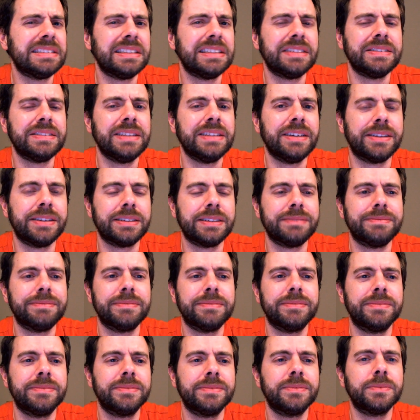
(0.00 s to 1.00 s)
uh now I
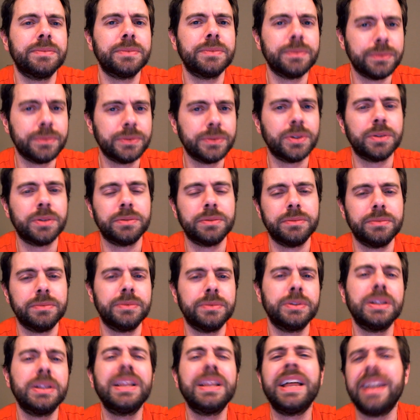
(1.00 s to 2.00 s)
don't
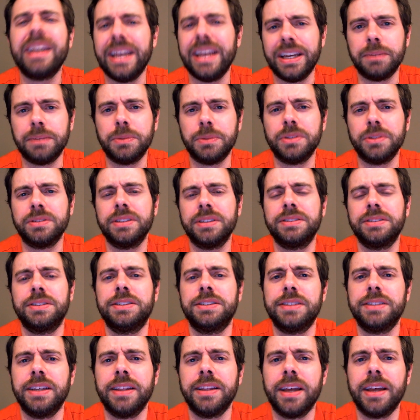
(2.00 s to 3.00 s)
a lot of animals, let's
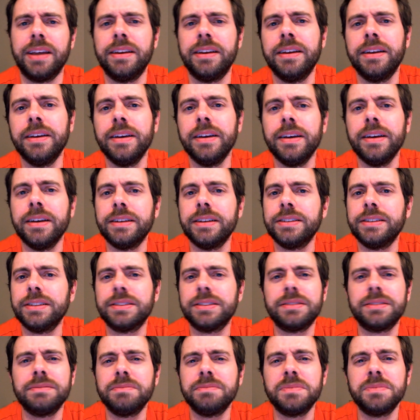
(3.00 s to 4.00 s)
just say that.
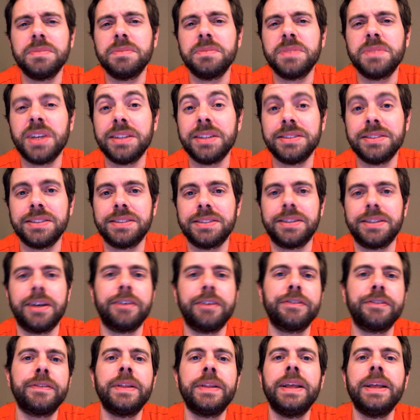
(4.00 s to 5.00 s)
Just tons of
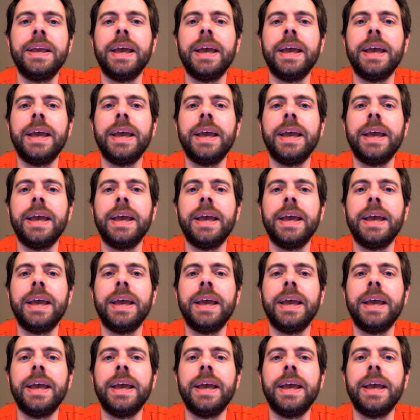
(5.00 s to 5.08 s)
stuff.